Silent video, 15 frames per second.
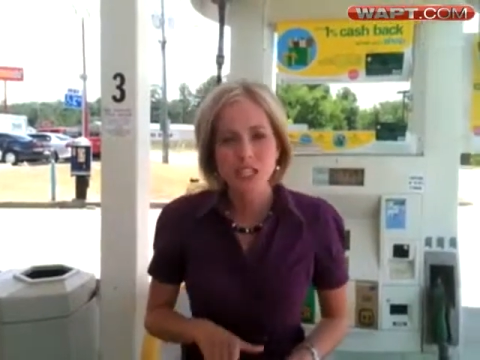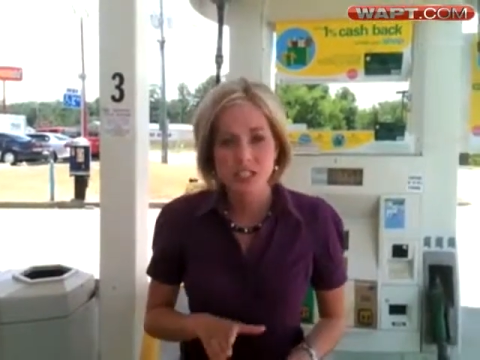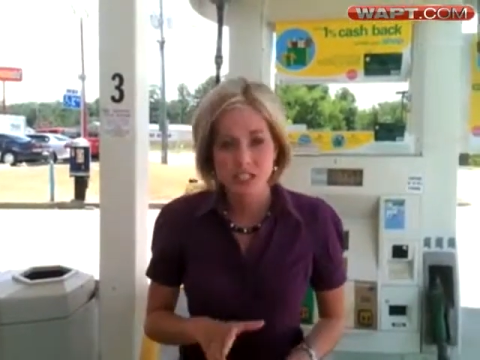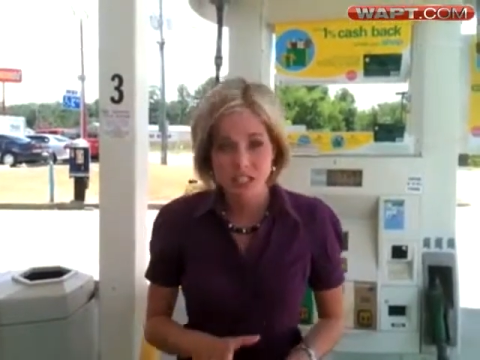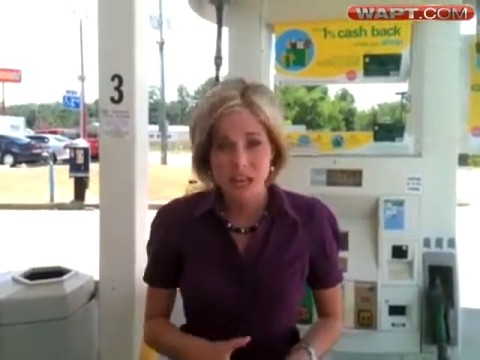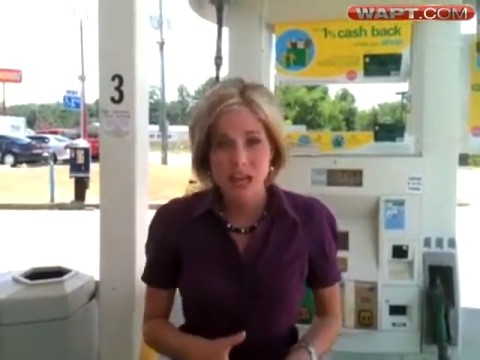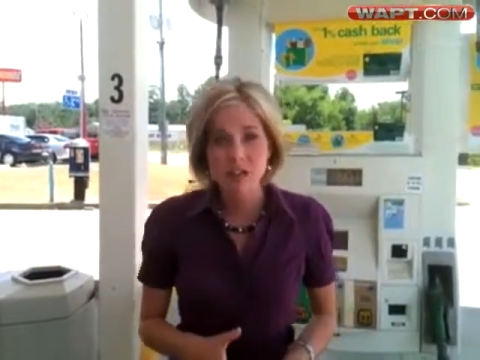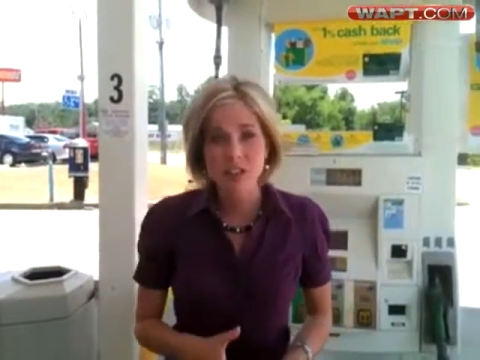in
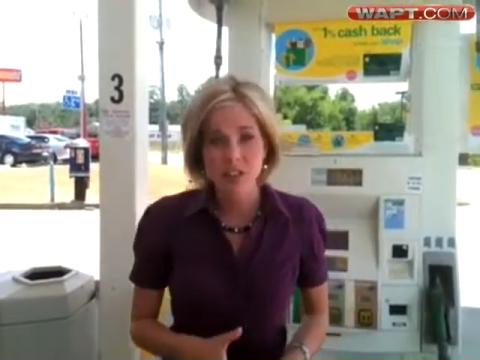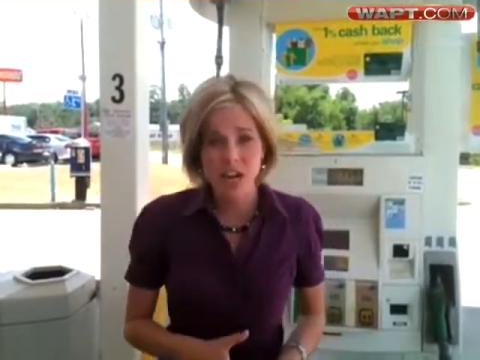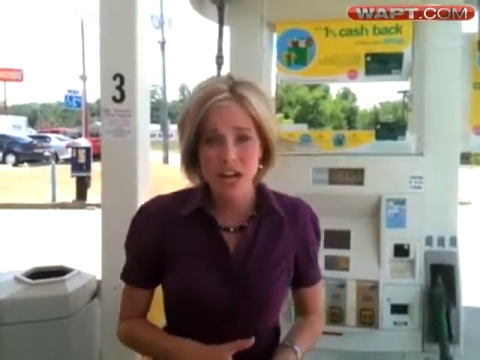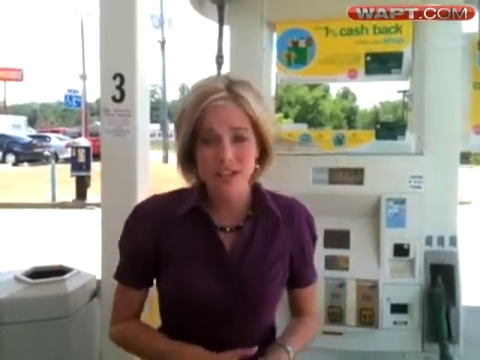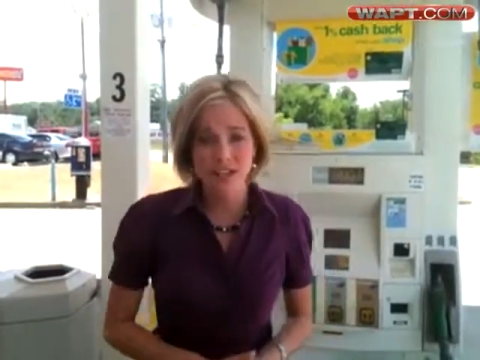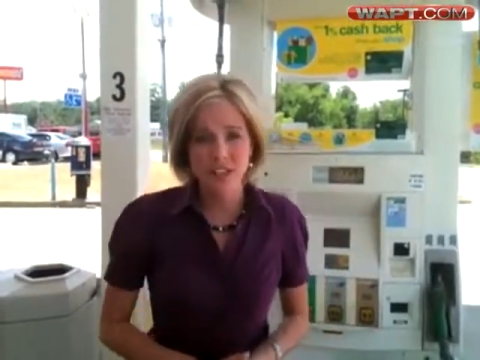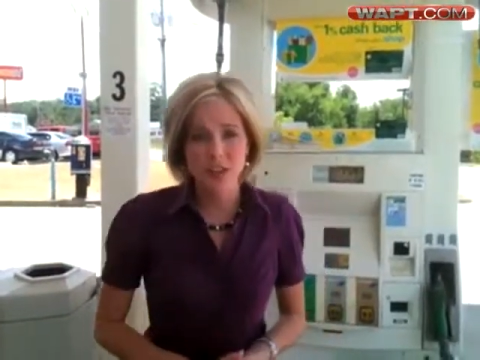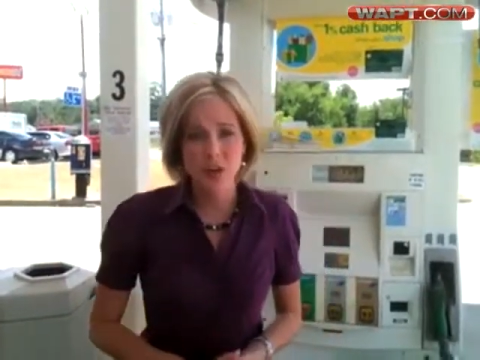South
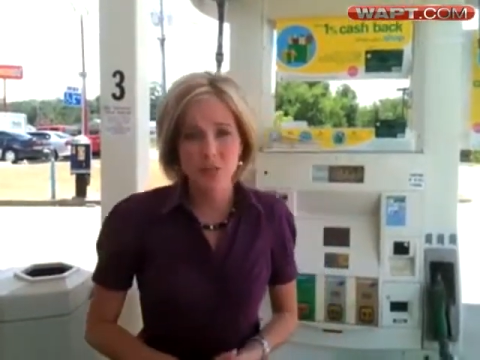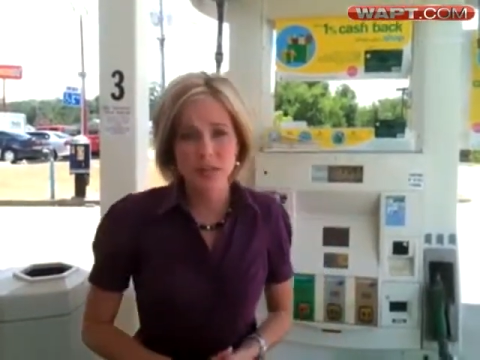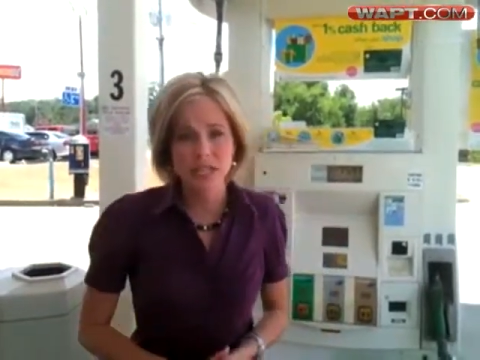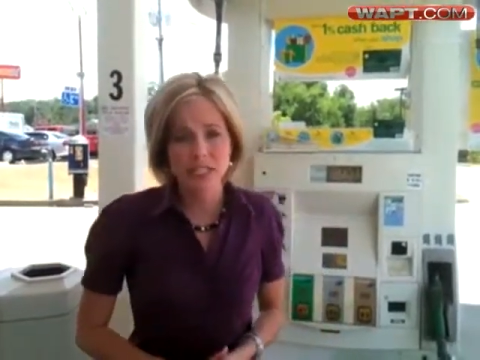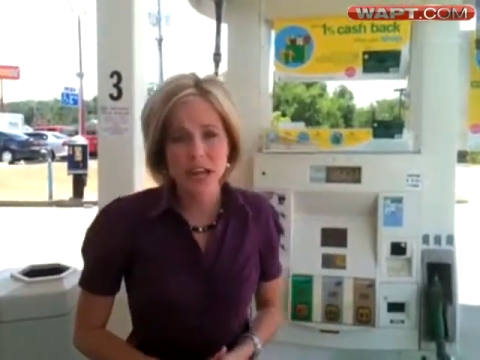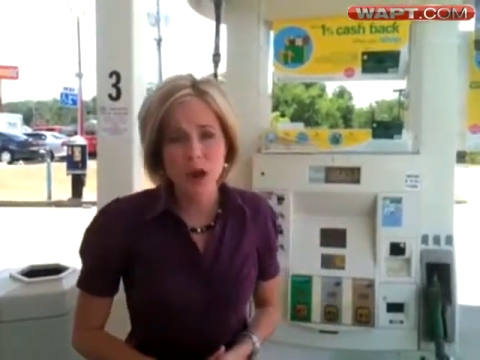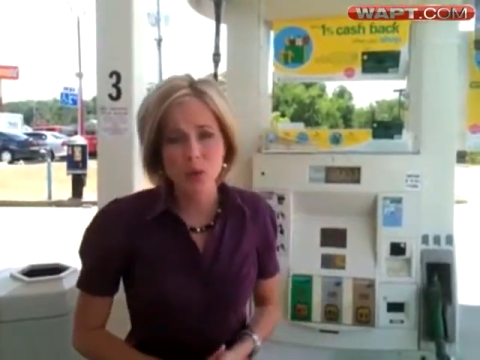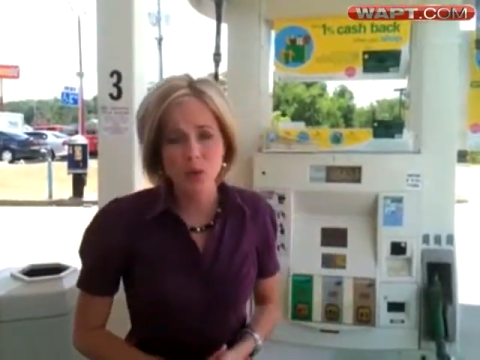Jackson on
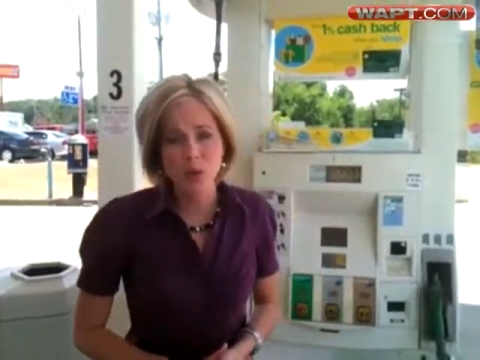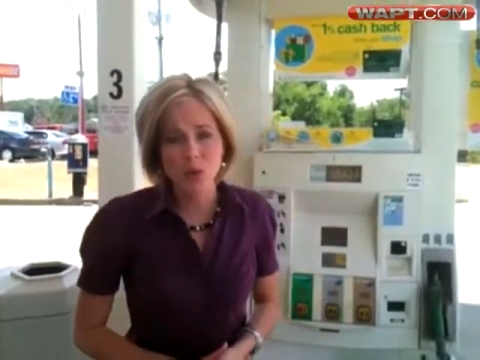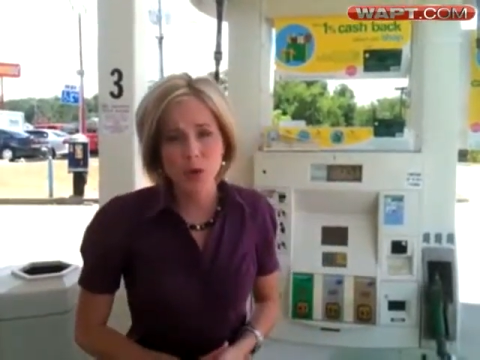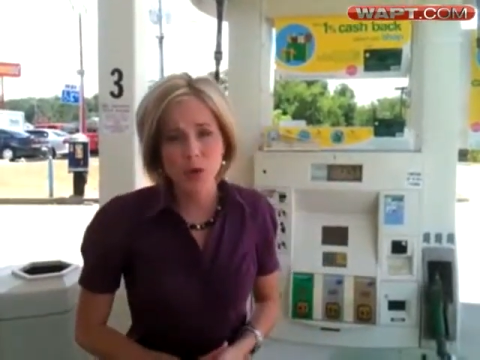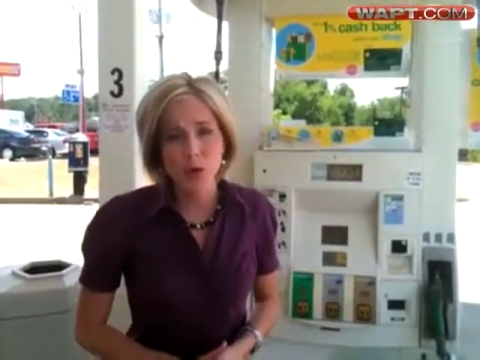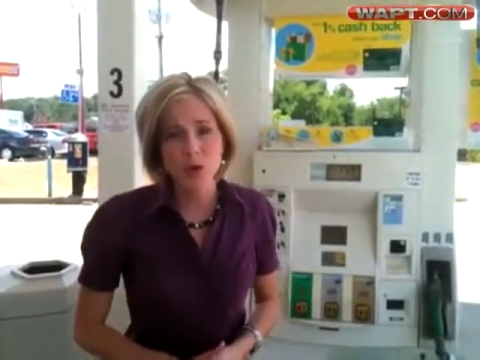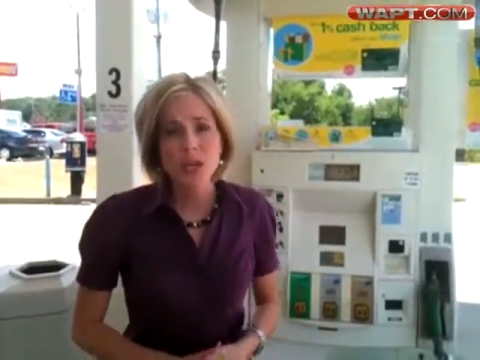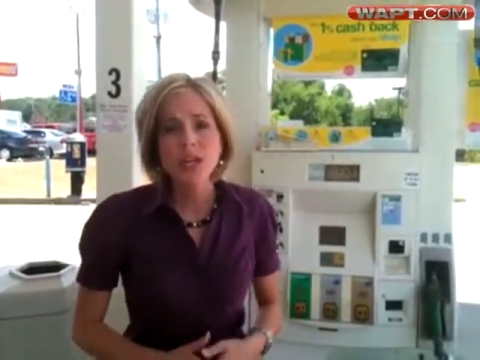McDowell
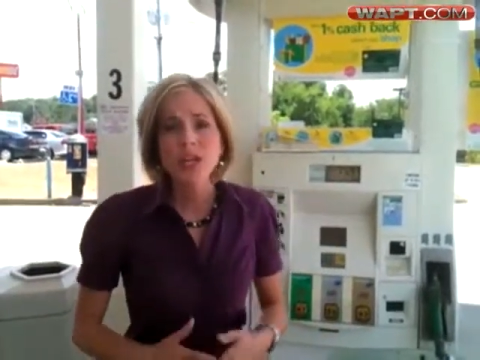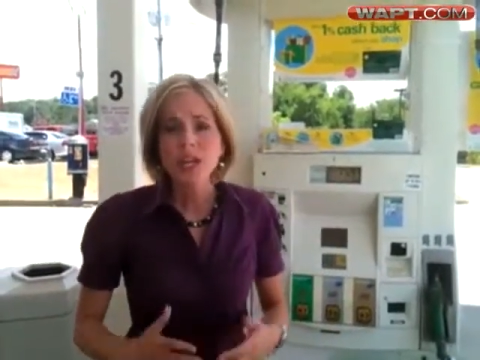Road.